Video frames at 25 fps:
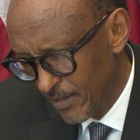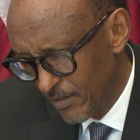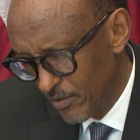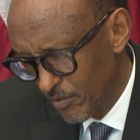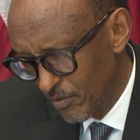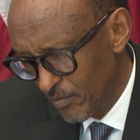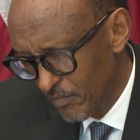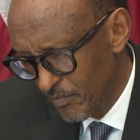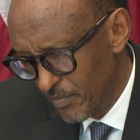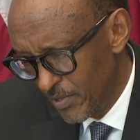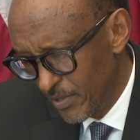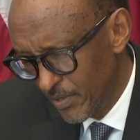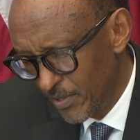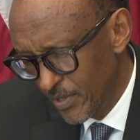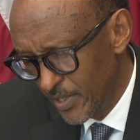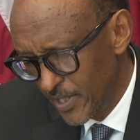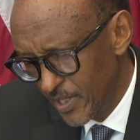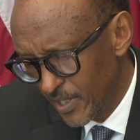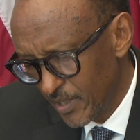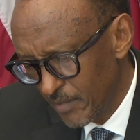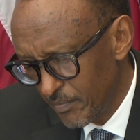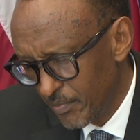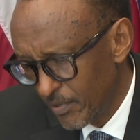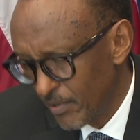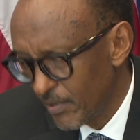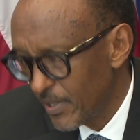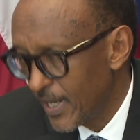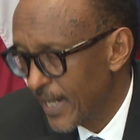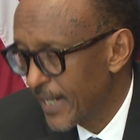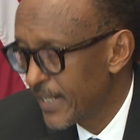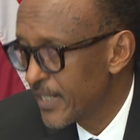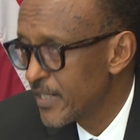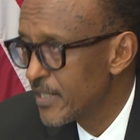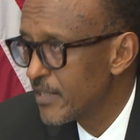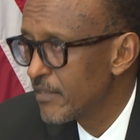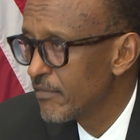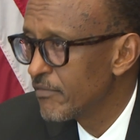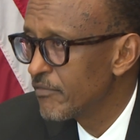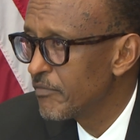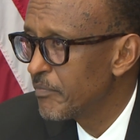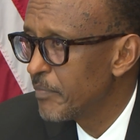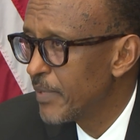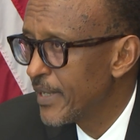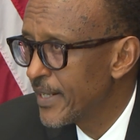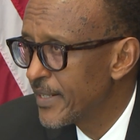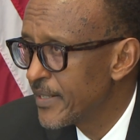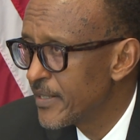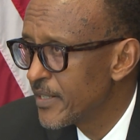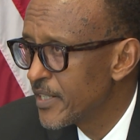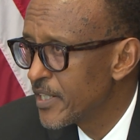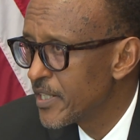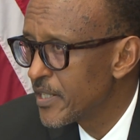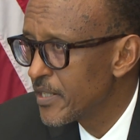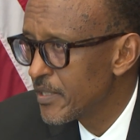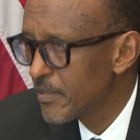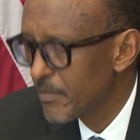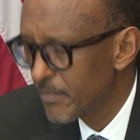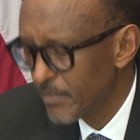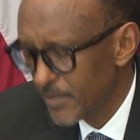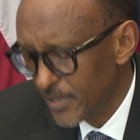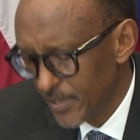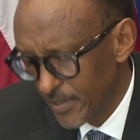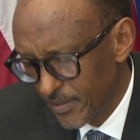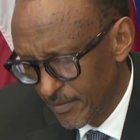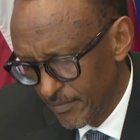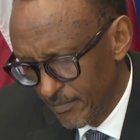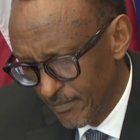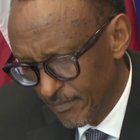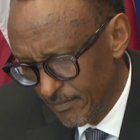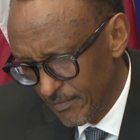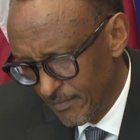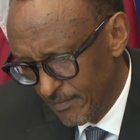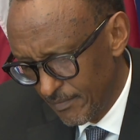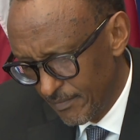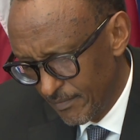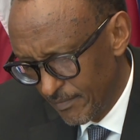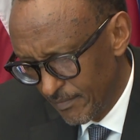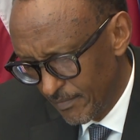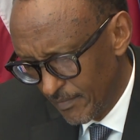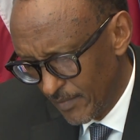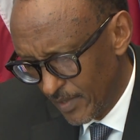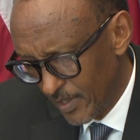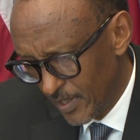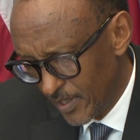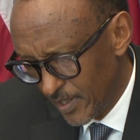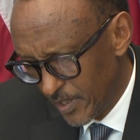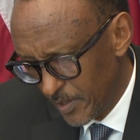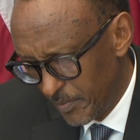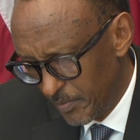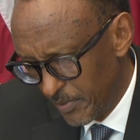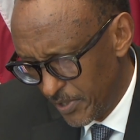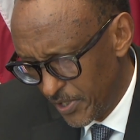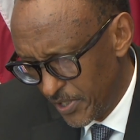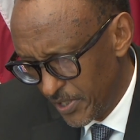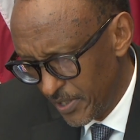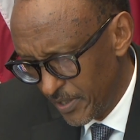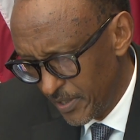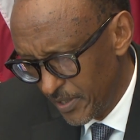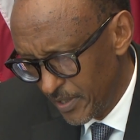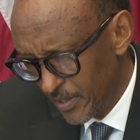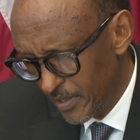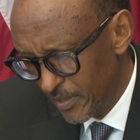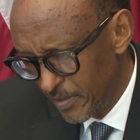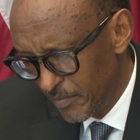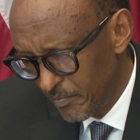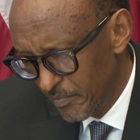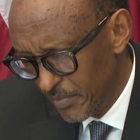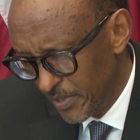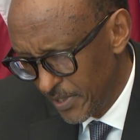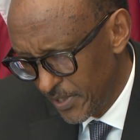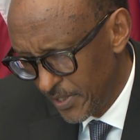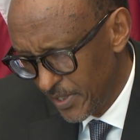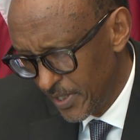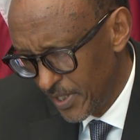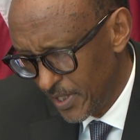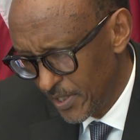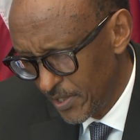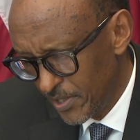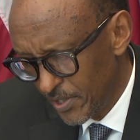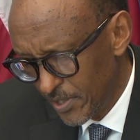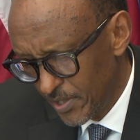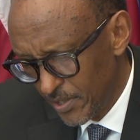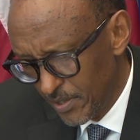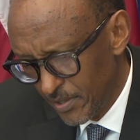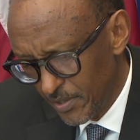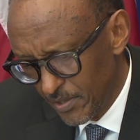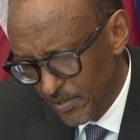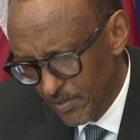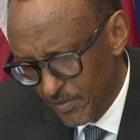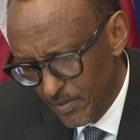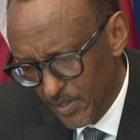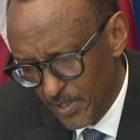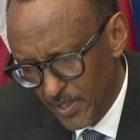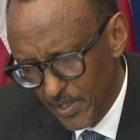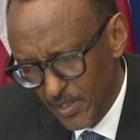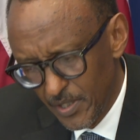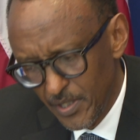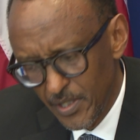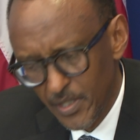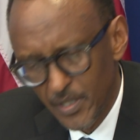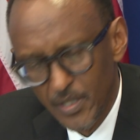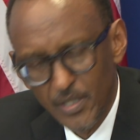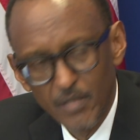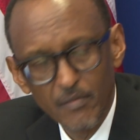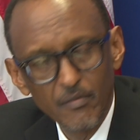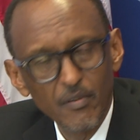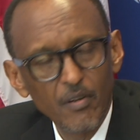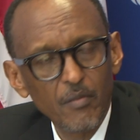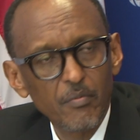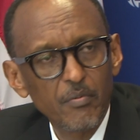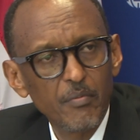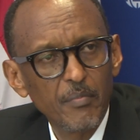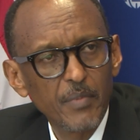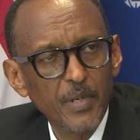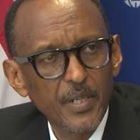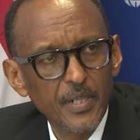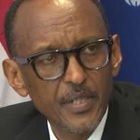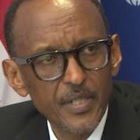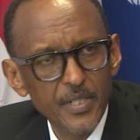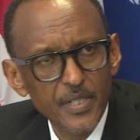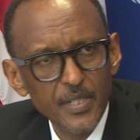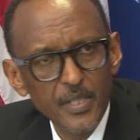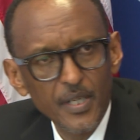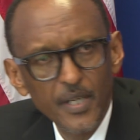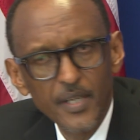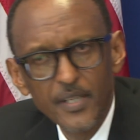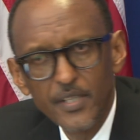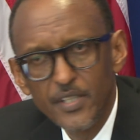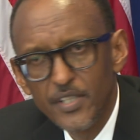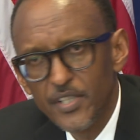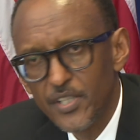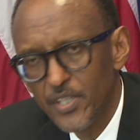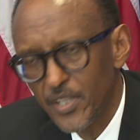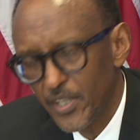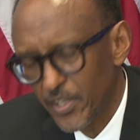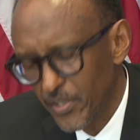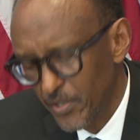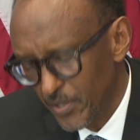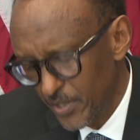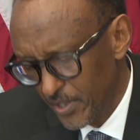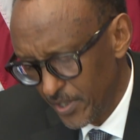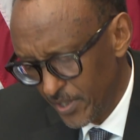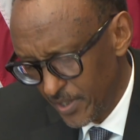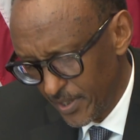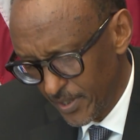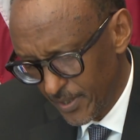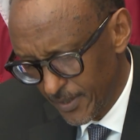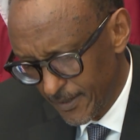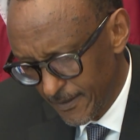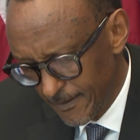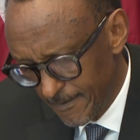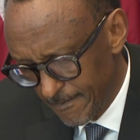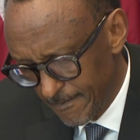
to building productive partnerships, especially in business, strategic development, and security.